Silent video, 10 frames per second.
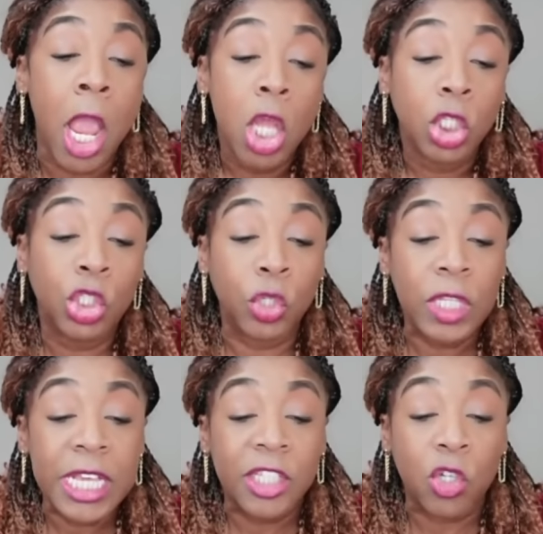
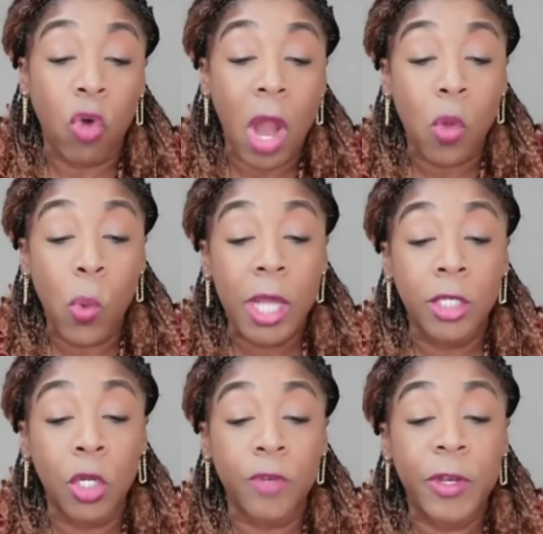Julius Crockwell,
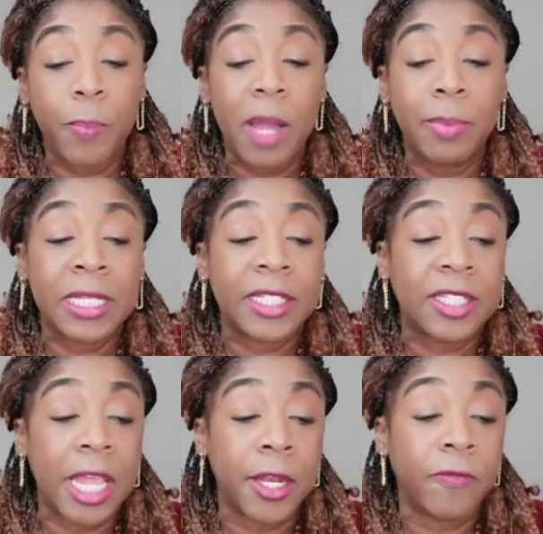Notary Public,
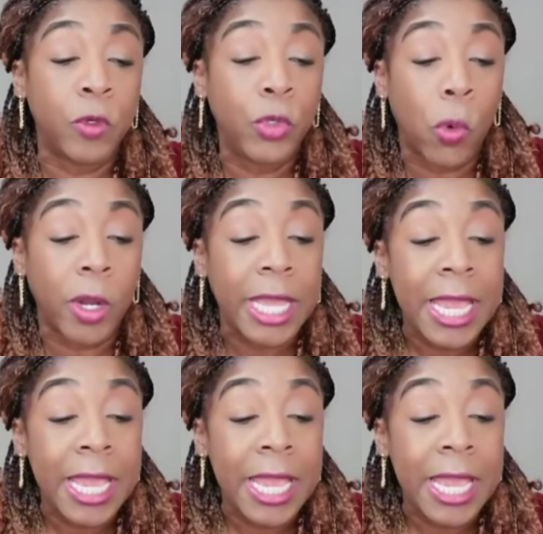State of New York.